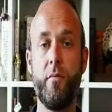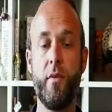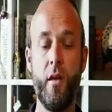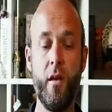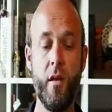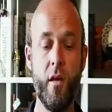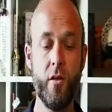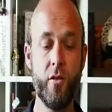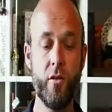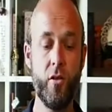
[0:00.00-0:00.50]

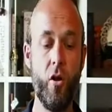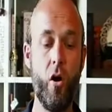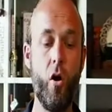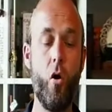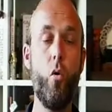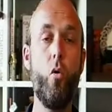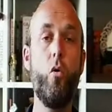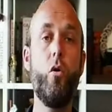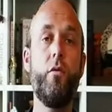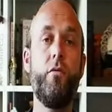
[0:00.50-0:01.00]
So not
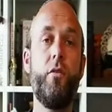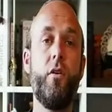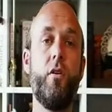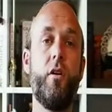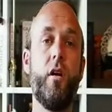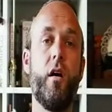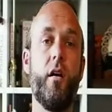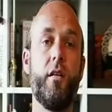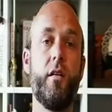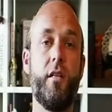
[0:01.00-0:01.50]
all of you
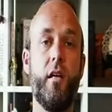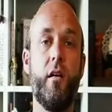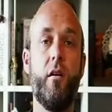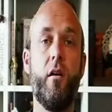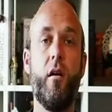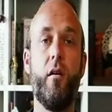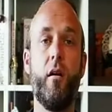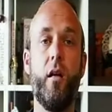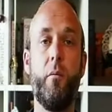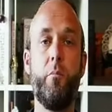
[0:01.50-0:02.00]
guys here
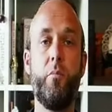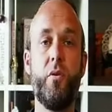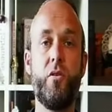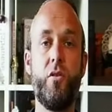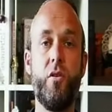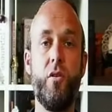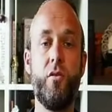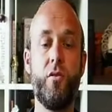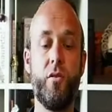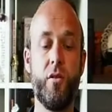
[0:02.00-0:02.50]
are Olympus
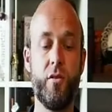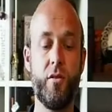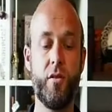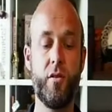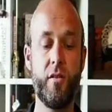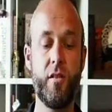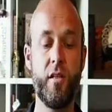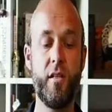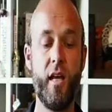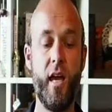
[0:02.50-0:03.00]
users. So
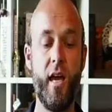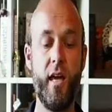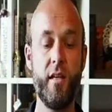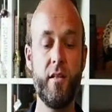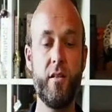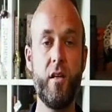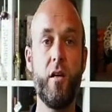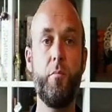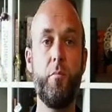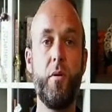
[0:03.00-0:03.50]
today is
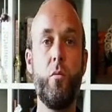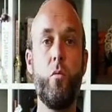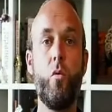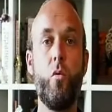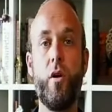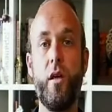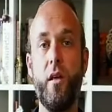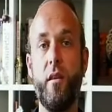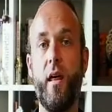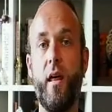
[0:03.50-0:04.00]
going to be
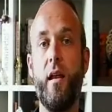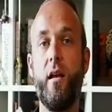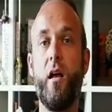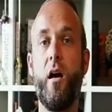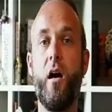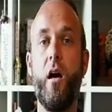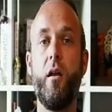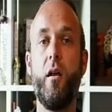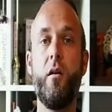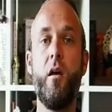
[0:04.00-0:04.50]
walking that
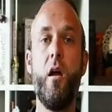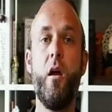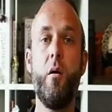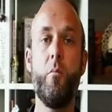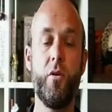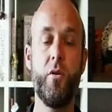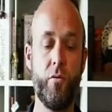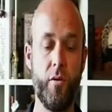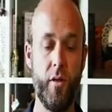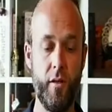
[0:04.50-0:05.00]
line
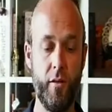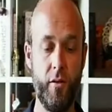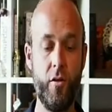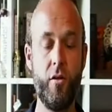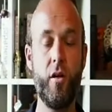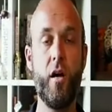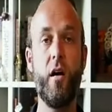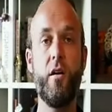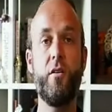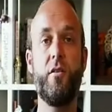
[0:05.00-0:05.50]
between you
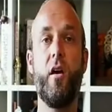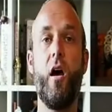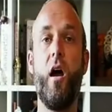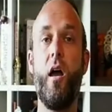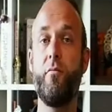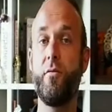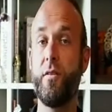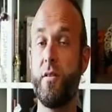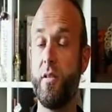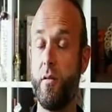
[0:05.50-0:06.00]
guys that
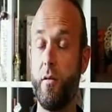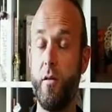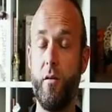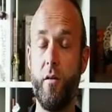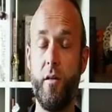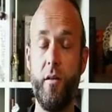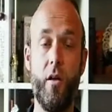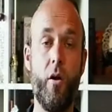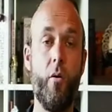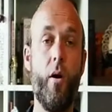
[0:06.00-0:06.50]

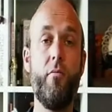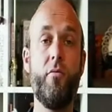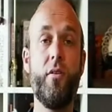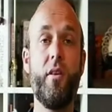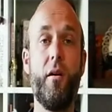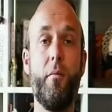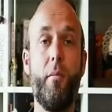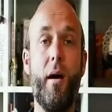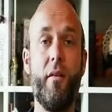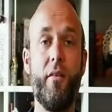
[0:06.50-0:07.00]
absolutely know everything
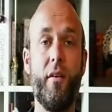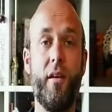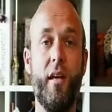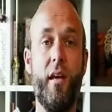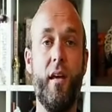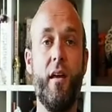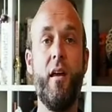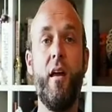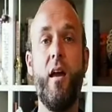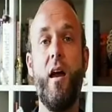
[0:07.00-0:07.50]
about the
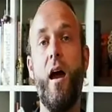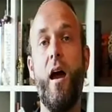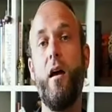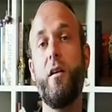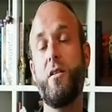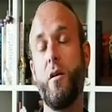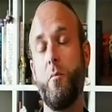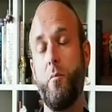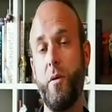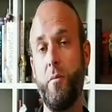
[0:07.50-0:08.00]
kit and
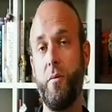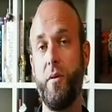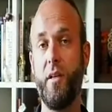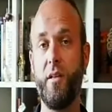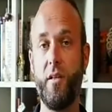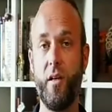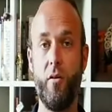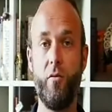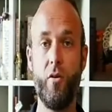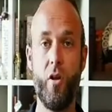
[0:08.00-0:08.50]
some people that
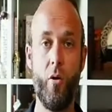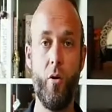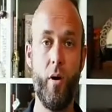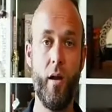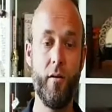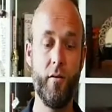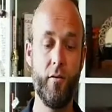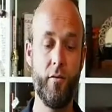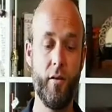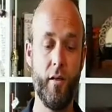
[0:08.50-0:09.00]
don't know
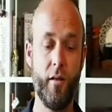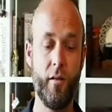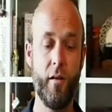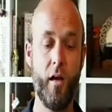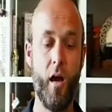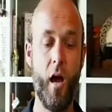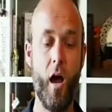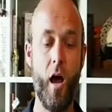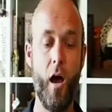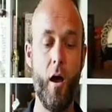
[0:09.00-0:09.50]
anything.
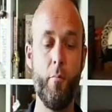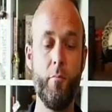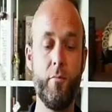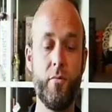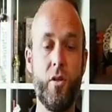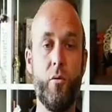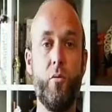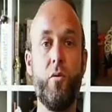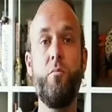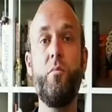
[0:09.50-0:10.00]
Um,
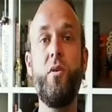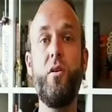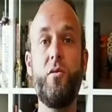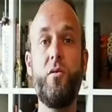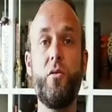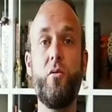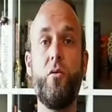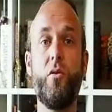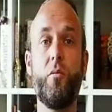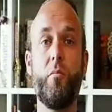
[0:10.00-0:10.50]
so we've muted
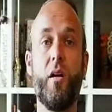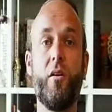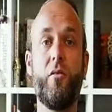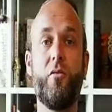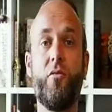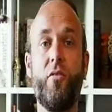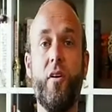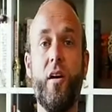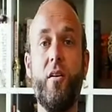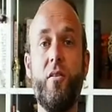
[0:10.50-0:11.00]
all the
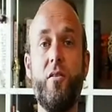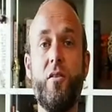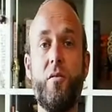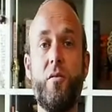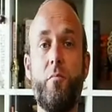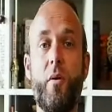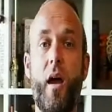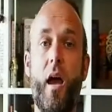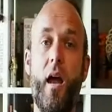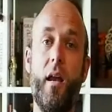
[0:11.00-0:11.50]
microphones,
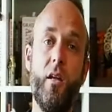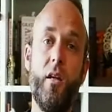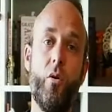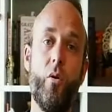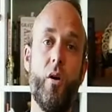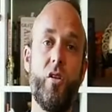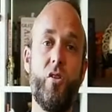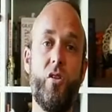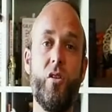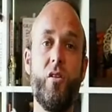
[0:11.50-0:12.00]
but any
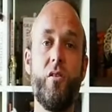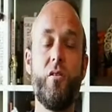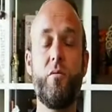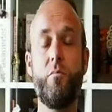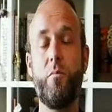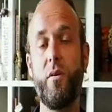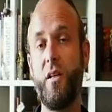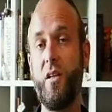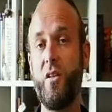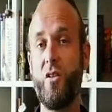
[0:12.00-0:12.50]
questions,
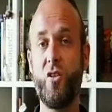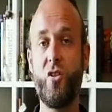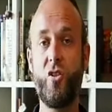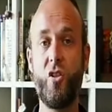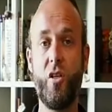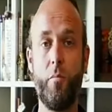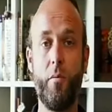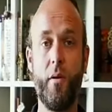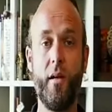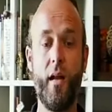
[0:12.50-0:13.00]
please just
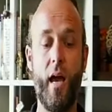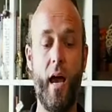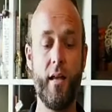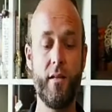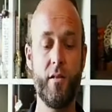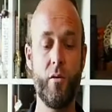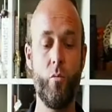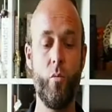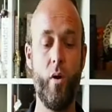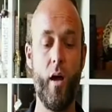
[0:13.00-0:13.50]
chip in as
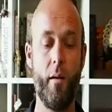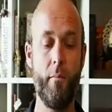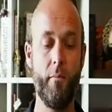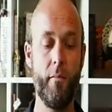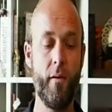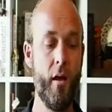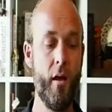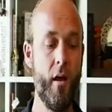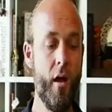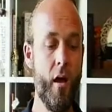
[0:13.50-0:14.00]
and when.
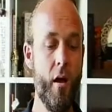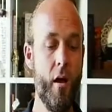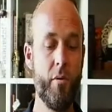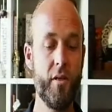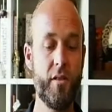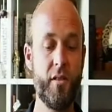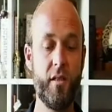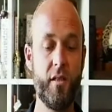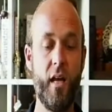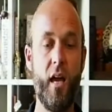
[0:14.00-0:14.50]
But
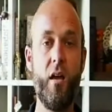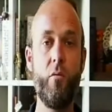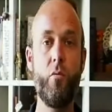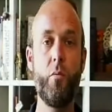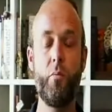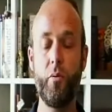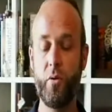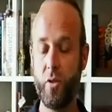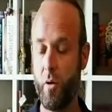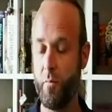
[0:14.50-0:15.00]
today we're
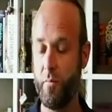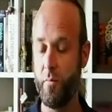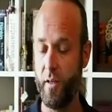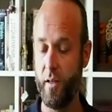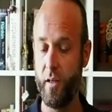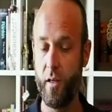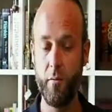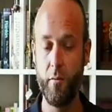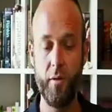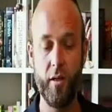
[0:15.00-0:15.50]
predominantly
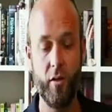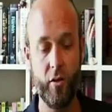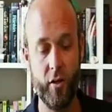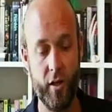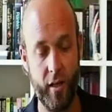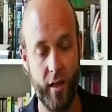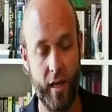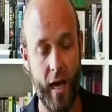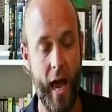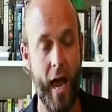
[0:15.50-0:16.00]
going to be
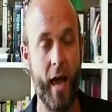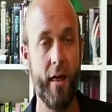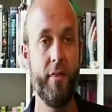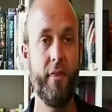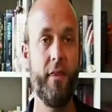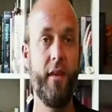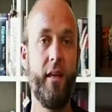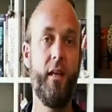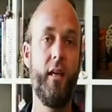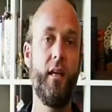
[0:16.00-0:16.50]
looking at
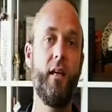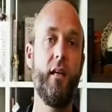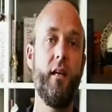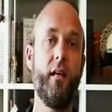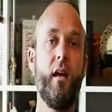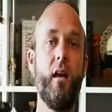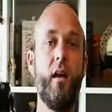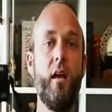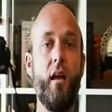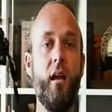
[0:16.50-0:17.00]
the
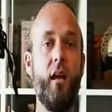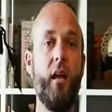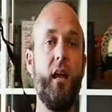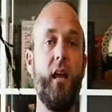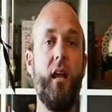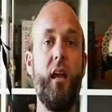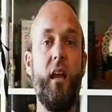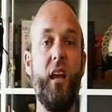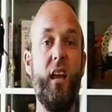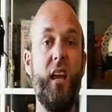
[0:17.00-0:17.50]

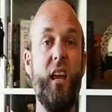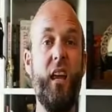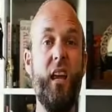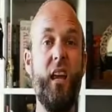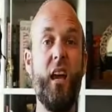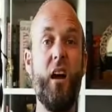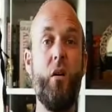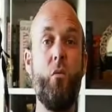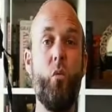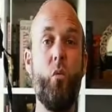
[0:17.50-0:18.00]

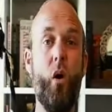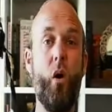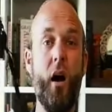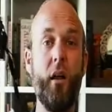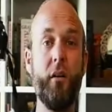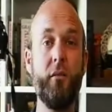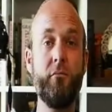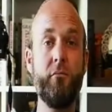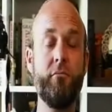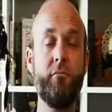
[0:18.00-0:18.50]

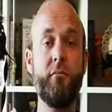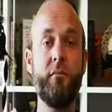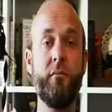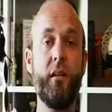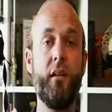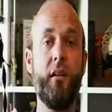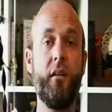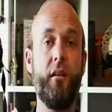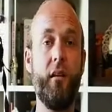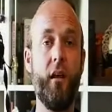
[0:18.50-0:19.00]
EM1,
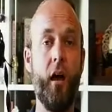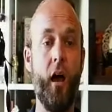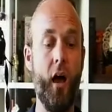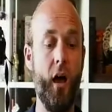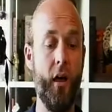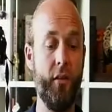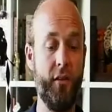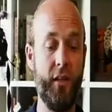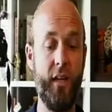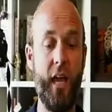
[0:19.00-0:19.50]
uh,
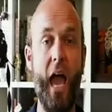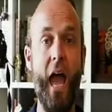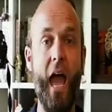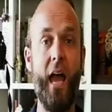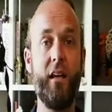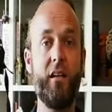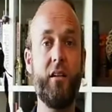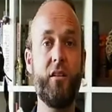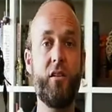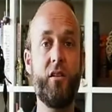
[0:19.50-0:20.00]
the
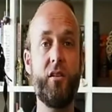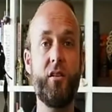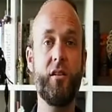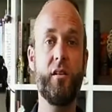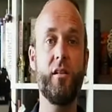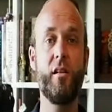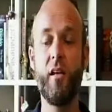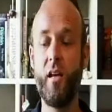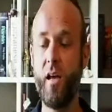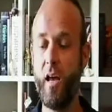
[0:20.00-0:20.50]
X,
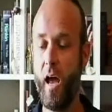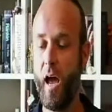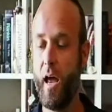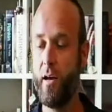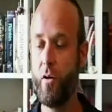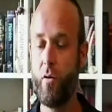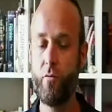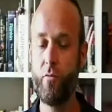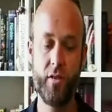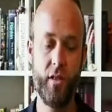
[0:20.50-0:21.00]
and
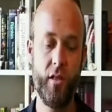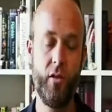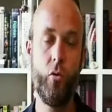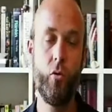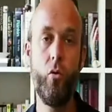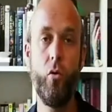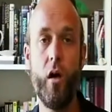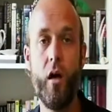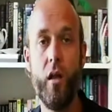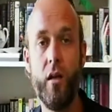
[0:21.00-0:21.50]
obviously
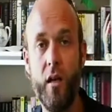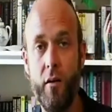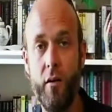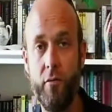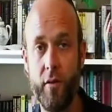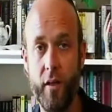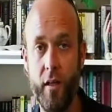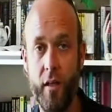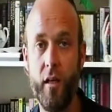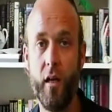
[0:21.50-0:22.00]
all our
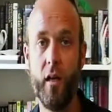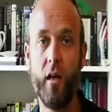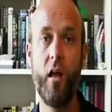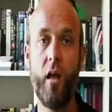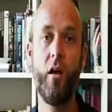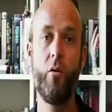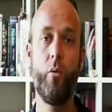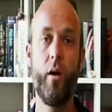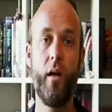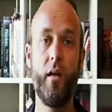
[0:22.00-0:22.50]
lovely
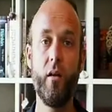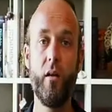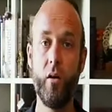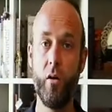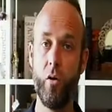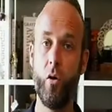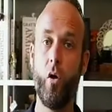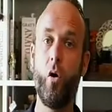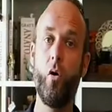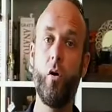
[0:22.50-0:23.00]
lightweight
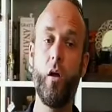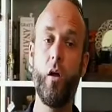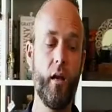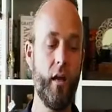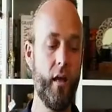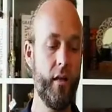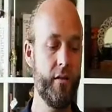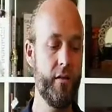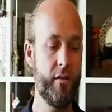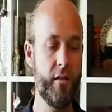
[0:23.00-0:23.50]
long
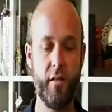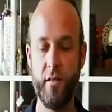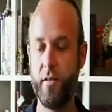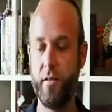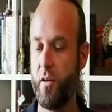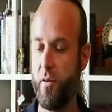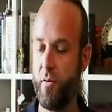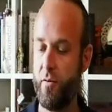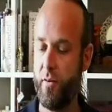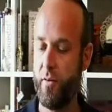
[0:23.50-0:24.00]
lenses.
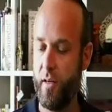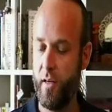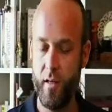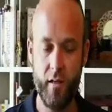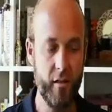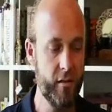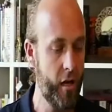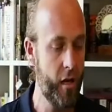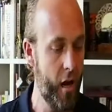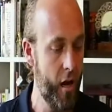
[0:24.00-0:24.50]
So
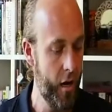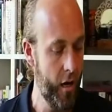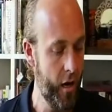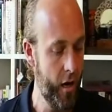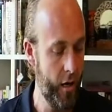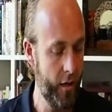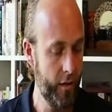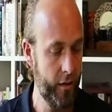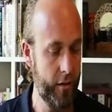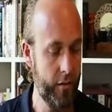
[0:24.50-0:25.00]
things
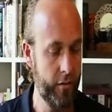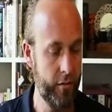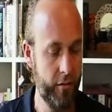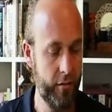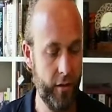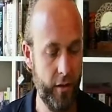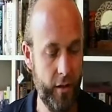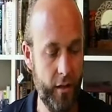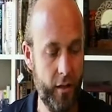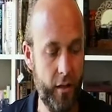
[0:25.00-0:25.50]
like
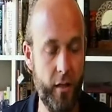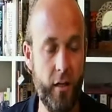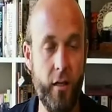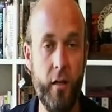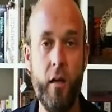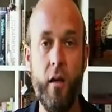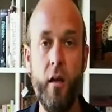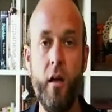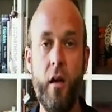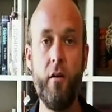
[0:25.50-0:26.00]
the
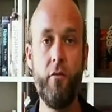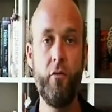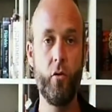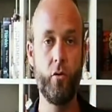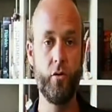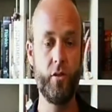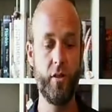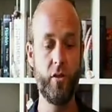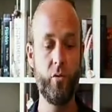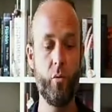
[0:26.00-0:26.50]

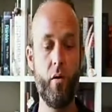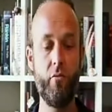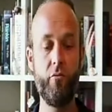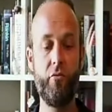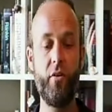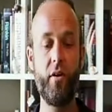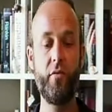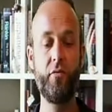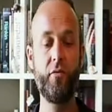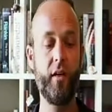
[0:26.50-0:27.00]
40 to
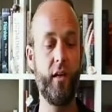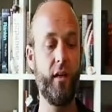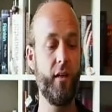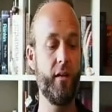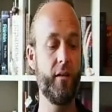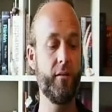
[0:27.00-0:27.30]
150,